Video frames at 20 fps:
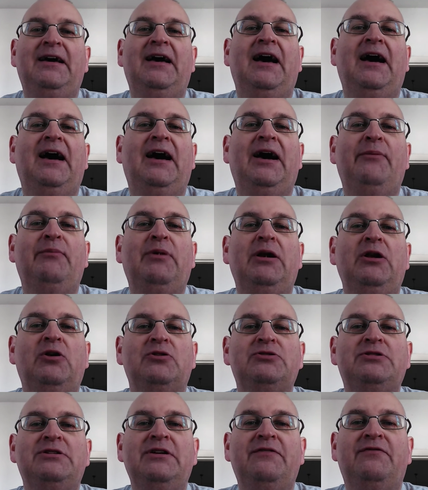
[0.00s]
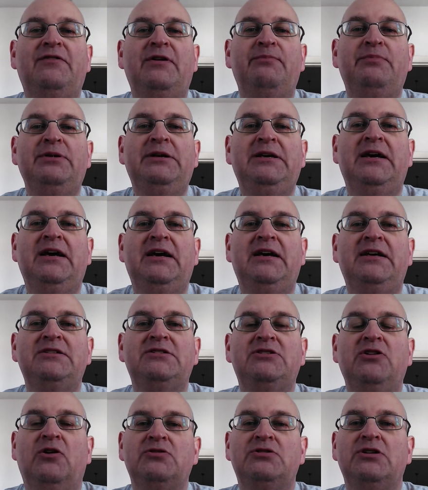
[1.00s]
Um, lots of different
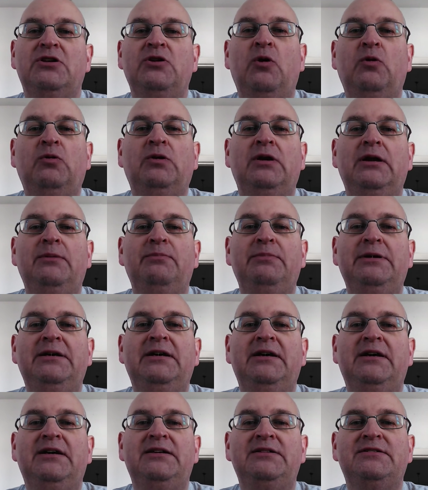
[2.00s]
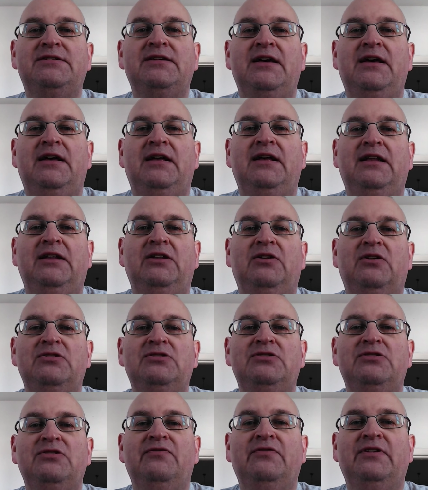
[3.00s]
beers, lots of local beers,
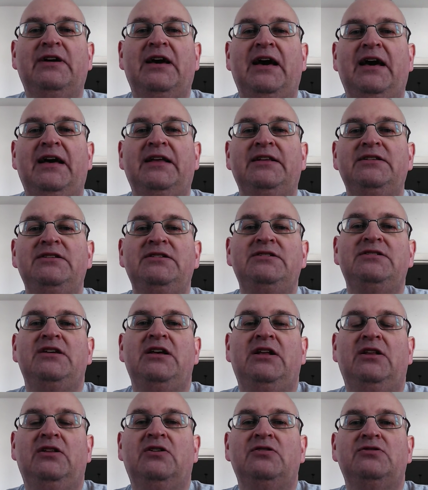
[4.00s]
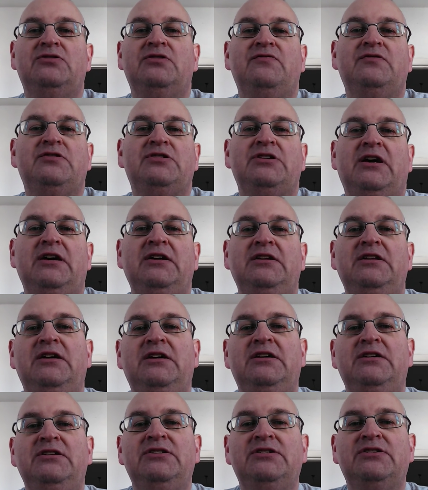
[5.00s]
lots of cans, lots of
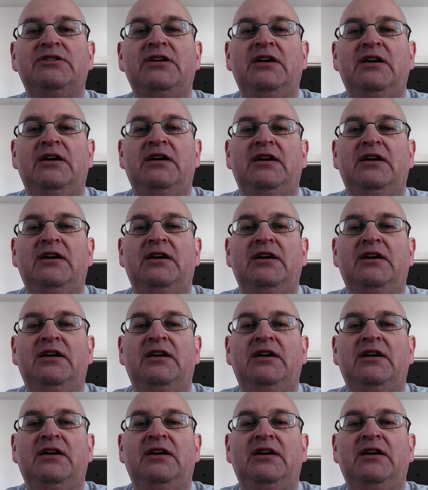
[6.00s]
ciders,